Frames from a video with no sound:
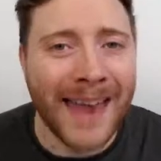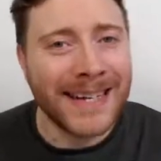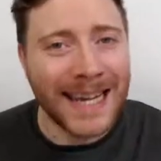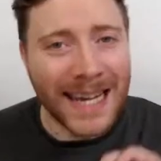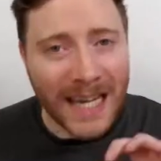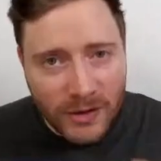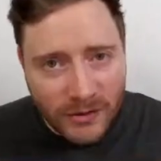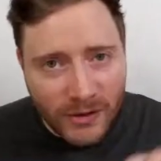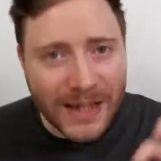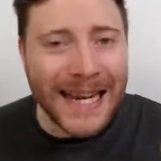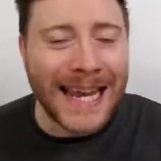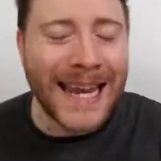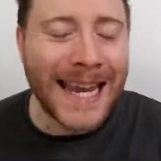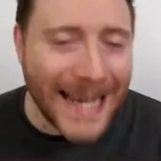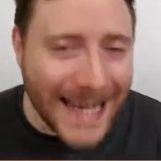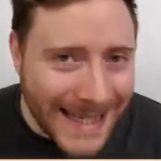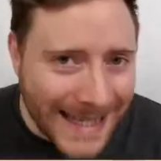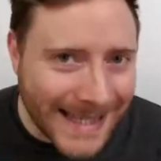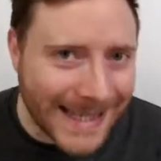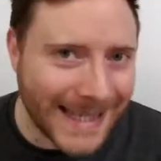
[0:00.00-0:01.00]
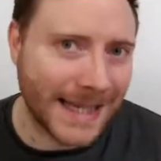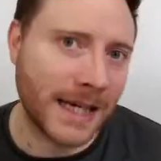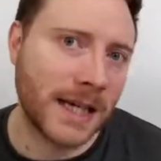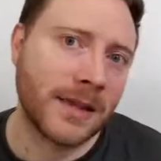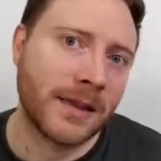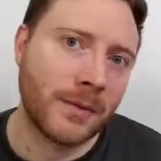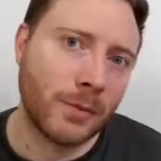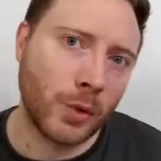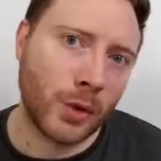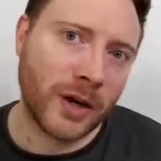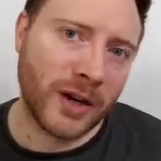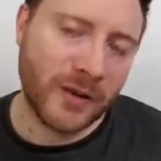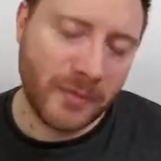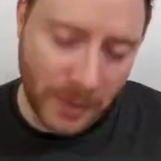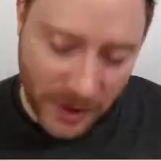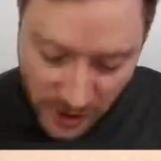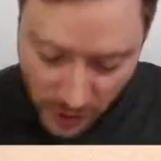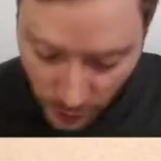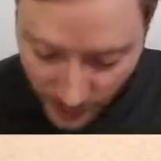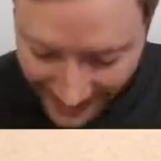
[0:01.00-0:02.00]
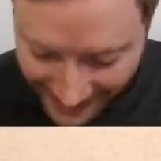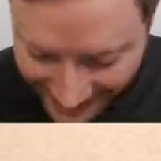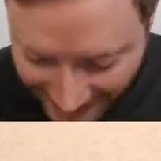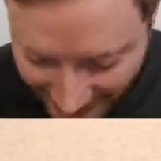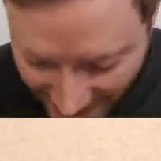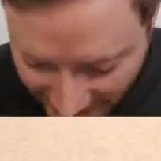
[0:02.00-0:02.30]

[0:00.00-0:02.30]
and even easier than what I've been doing